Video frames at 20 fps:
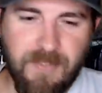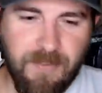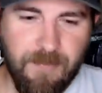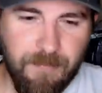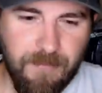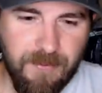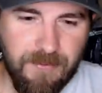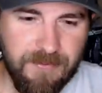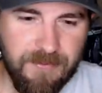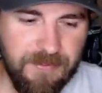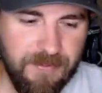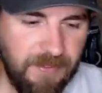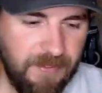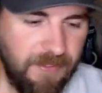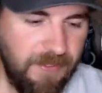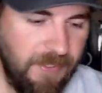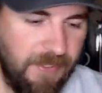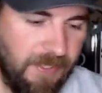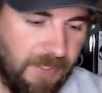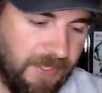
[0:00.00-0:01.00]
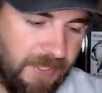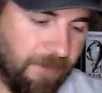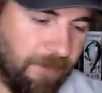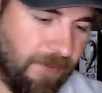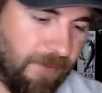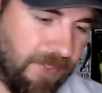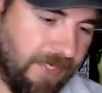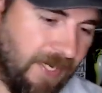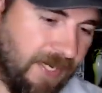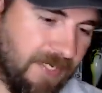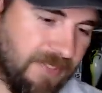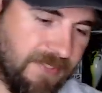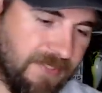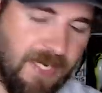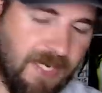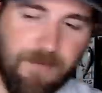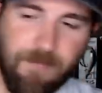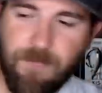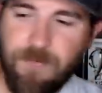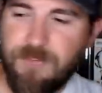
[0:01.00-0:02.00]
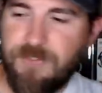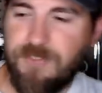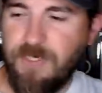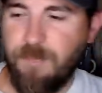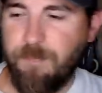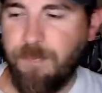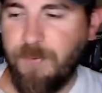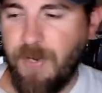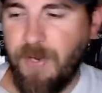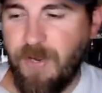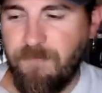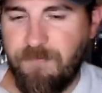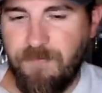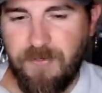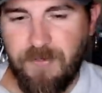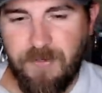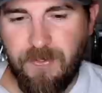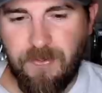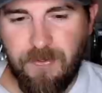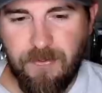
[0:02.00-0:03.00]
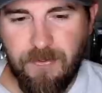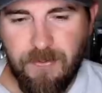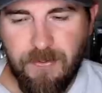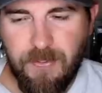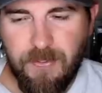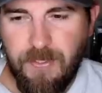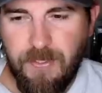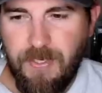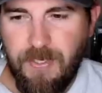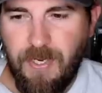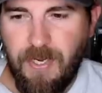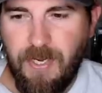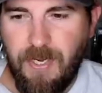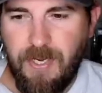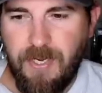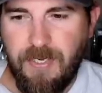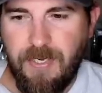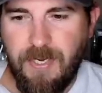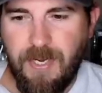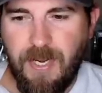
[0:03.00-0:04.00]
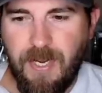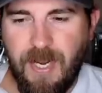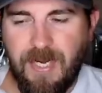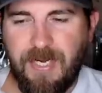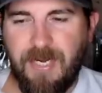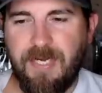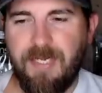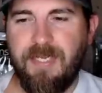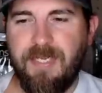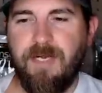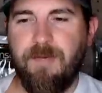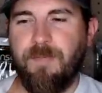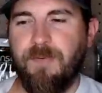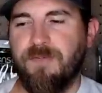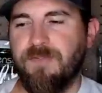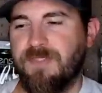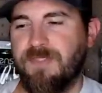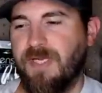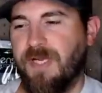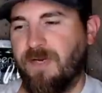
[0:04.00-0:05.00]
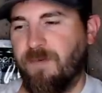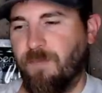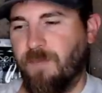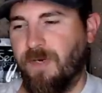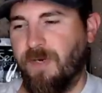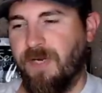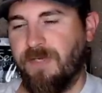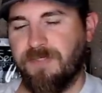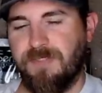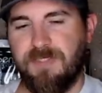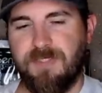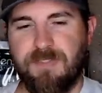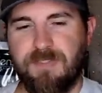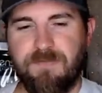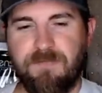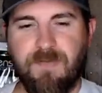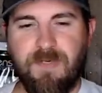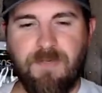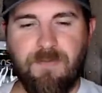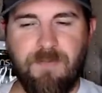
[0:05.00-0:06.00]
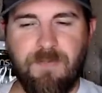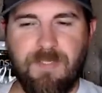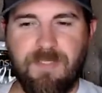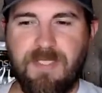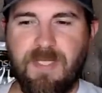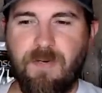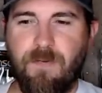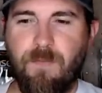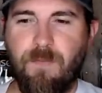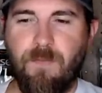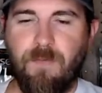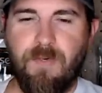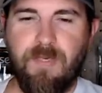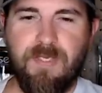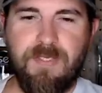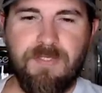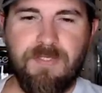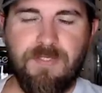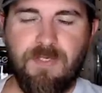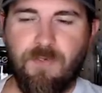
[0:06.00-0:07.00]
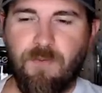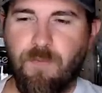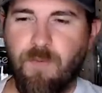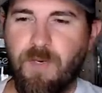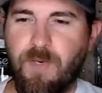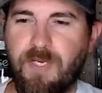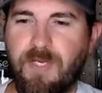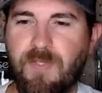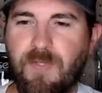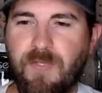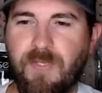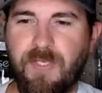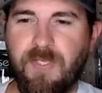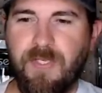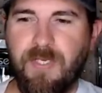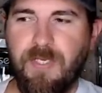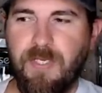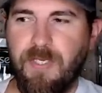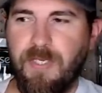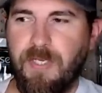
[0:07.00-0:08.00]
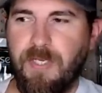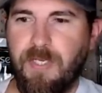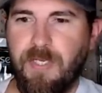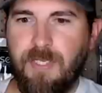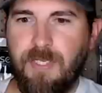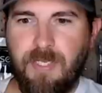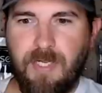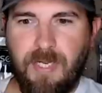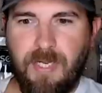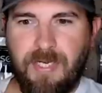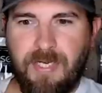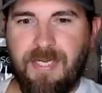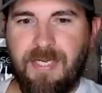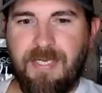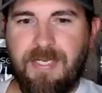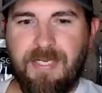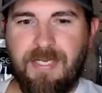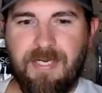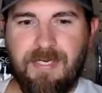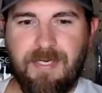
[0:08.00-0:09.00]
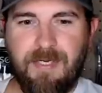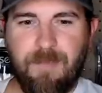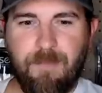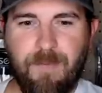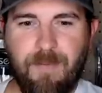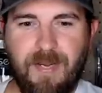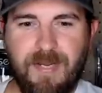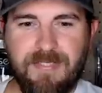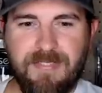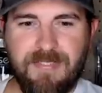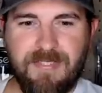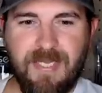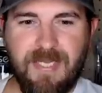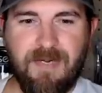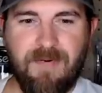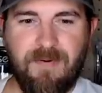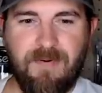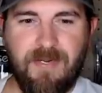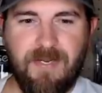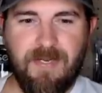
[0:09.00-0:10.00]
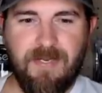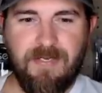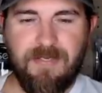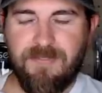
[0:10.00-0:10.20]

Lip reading: But, anyway, guys, I'm going to jump off here, and I got to get up on Tackle Warehouse because if I don't get that order in quickly, I can't get it here by Saturday.